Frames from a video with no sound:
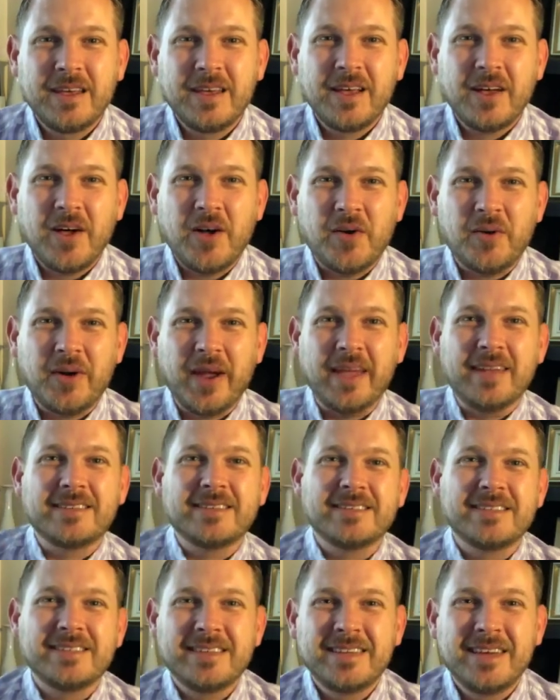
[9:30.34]
All
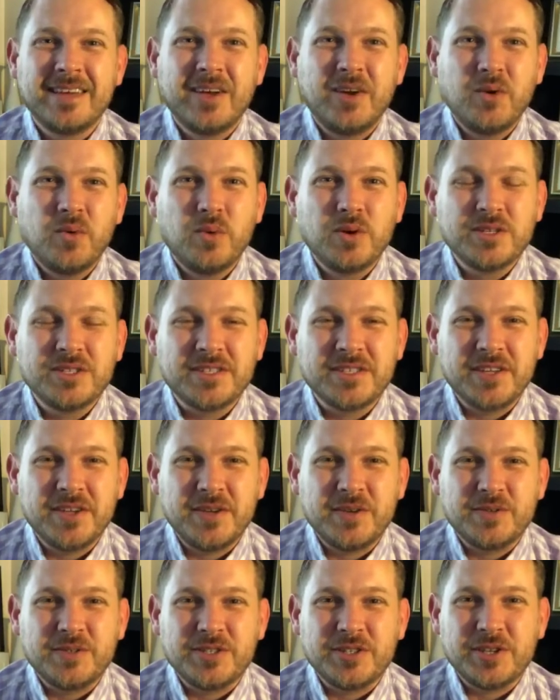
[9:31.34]
right, we'll see you
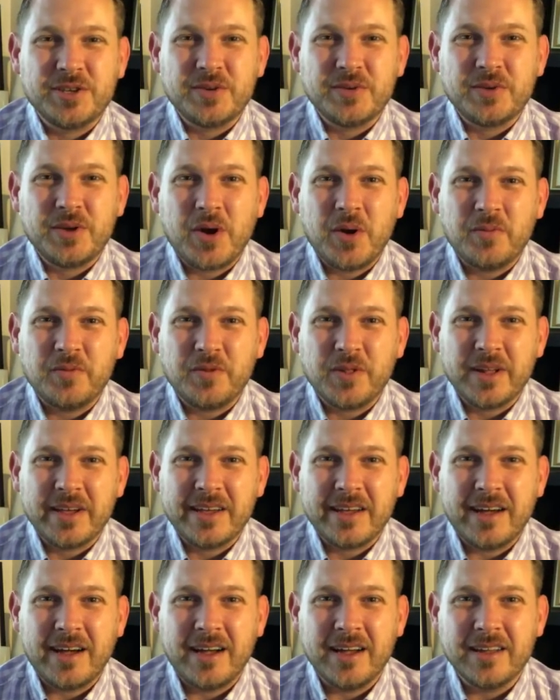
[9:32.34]
soon, hopefully
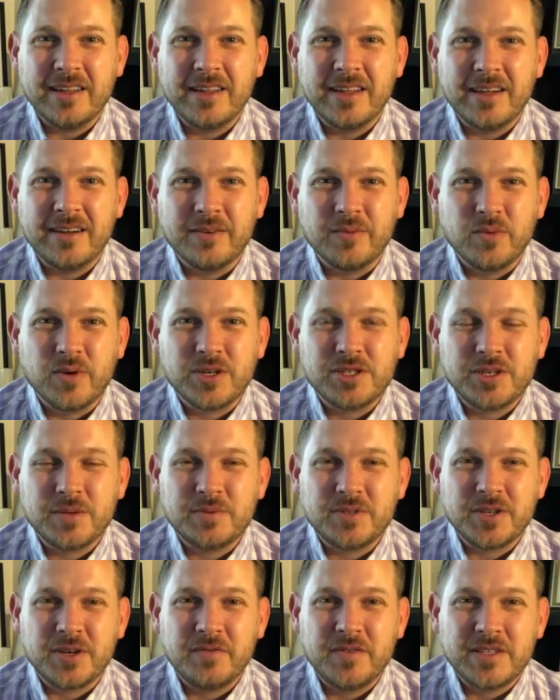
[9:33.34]
on our worship
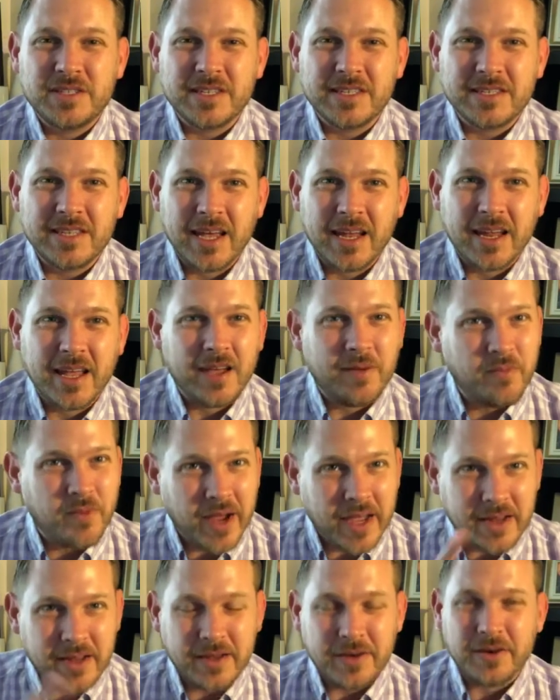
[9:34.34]
service at 10 a.m.
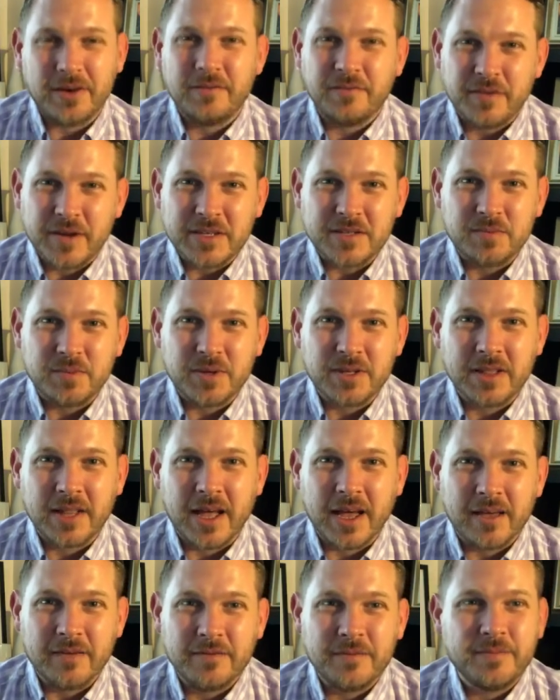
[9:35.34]
right here on Facebook Live.